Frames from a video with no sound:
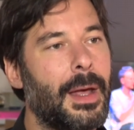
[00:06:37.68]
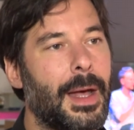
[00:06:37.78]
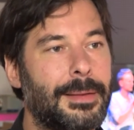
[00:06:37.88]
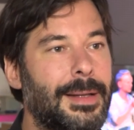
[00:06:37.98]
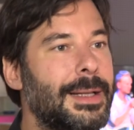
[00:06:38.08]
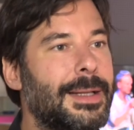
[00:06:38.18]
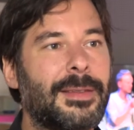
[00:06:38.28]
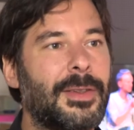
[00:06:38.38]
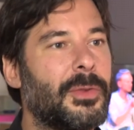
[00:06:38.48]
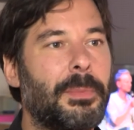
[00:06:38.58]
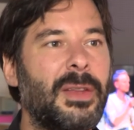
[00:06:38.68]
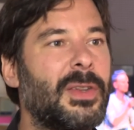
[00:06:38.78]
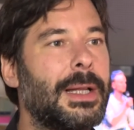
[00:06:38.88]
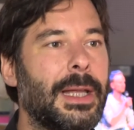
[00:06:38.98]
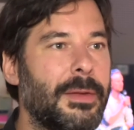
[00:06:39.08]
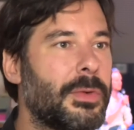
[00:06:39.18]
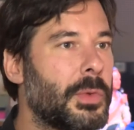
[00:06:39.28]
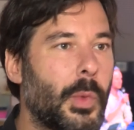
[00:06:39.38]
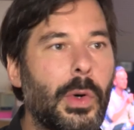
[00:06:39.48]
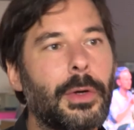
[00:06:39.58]
And teletext is basically
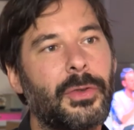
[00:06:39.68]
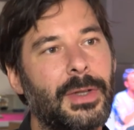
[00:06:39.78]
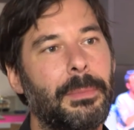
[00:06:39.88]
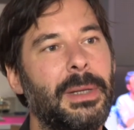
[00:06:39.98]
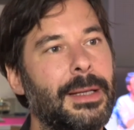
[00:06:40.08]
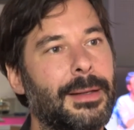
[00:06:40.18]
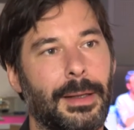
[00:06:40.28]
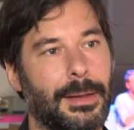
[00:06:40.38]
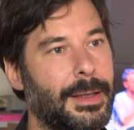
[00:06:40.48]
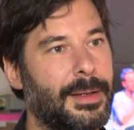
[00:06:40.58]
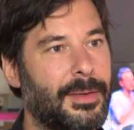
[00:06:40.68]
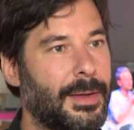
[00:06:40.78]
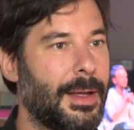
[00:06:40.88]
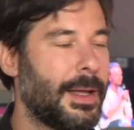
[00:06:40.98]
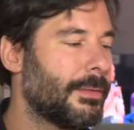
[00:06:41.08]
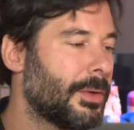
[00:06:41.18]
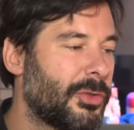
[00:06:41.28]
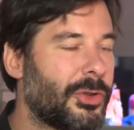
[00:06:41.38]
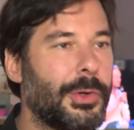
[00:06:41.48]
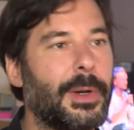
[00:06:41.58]
even worse than Minitel. It's even the
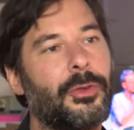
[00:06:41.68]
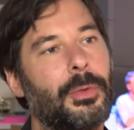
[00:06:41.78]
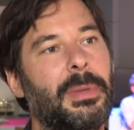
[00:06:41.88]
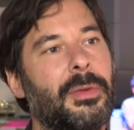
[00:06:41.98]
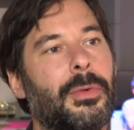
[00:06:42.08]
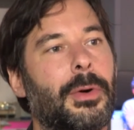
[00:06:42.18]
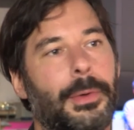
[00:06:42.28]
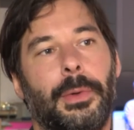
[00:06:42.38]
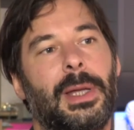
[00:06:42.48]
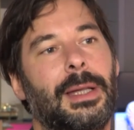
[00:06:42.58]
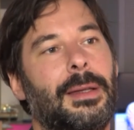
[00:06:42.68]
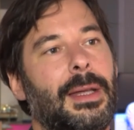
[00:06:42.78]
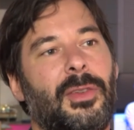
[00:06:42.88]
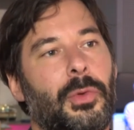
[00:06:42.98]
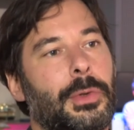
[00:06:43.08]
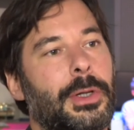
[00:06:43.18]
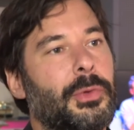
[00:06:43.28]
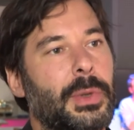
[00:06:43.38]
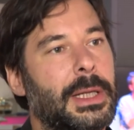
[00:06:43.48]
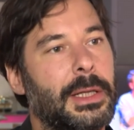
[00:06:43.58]
generation before. It's
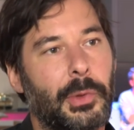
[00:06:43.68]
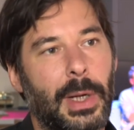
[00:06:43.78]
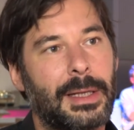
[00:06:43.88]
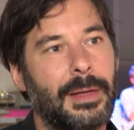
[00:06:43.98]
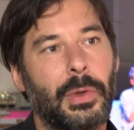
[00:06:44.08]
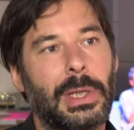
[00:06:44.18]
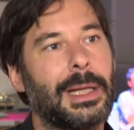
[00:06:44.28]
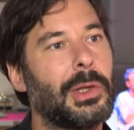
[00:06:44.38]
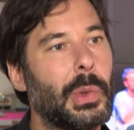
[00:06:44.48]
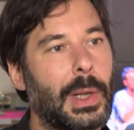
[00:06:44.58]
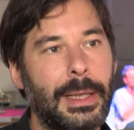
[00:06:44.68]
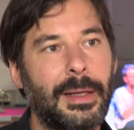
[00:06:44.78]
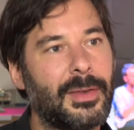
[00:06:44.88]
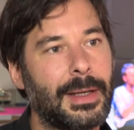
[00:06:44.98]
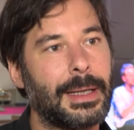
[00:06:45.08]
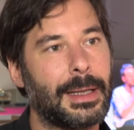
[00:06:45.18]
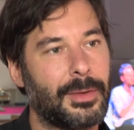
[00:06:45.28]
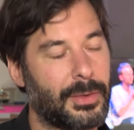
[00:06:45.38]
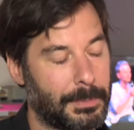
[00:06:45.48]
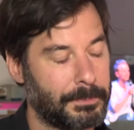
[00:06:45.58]
not really interactive, you can't do anything,
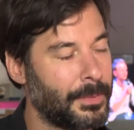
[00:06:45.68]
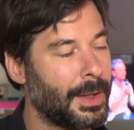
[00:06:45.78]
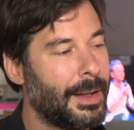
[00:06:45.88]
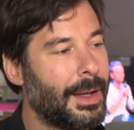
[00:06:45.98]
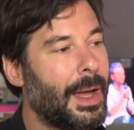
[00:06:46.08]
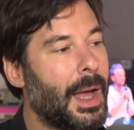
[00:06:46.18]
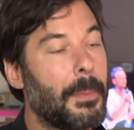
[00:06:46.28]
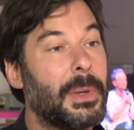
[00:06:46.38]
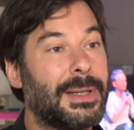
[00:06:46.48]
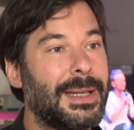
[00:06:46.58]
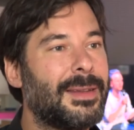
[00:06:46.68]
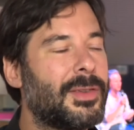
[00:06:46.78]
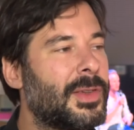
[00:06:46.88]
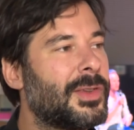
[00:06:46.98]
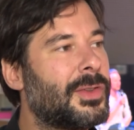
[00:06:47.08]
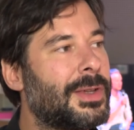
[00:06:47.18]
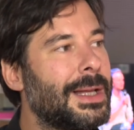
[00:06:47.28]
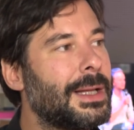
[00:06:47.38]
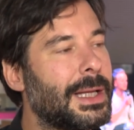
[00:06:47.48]
but it's still